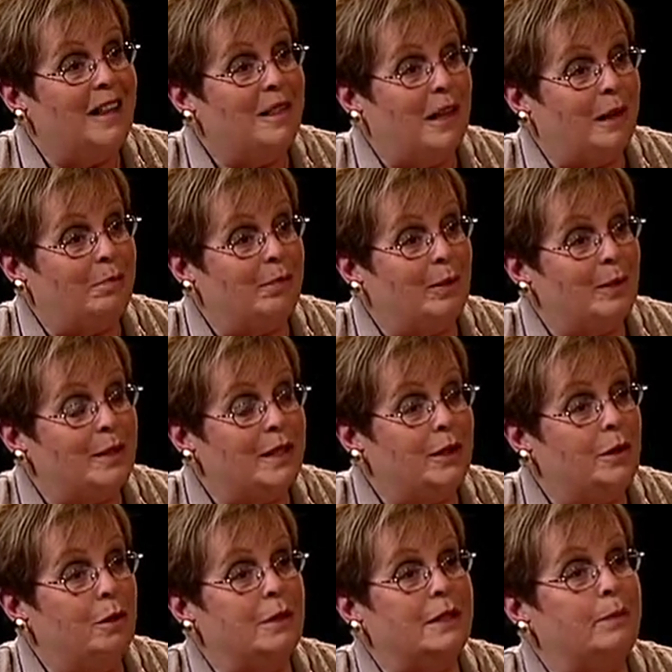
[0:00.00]
that a person
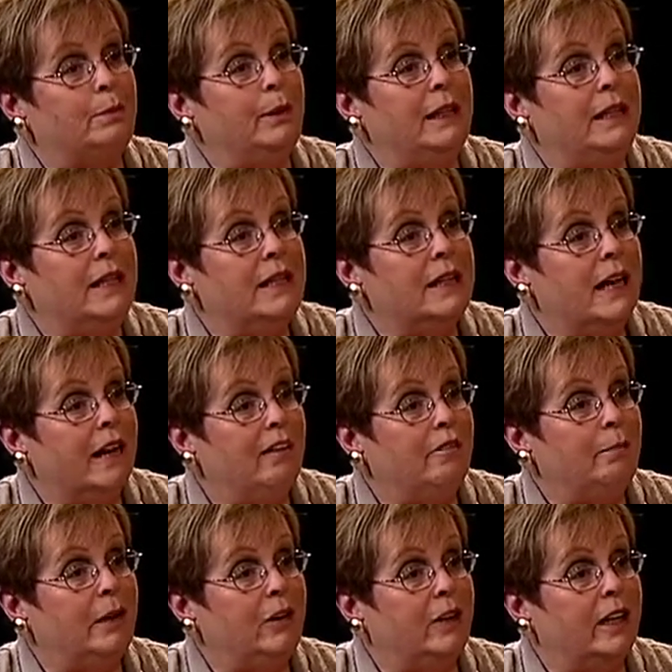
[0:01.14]
who is planning to have
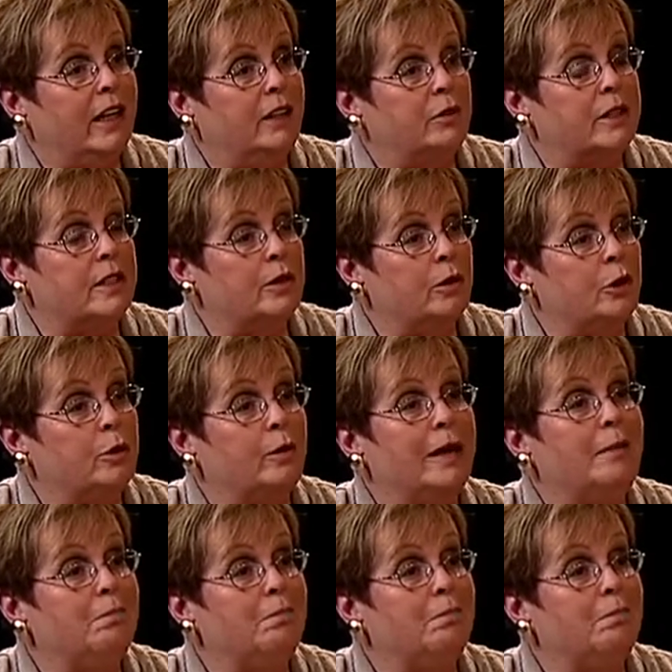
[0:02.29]
bariatric surgery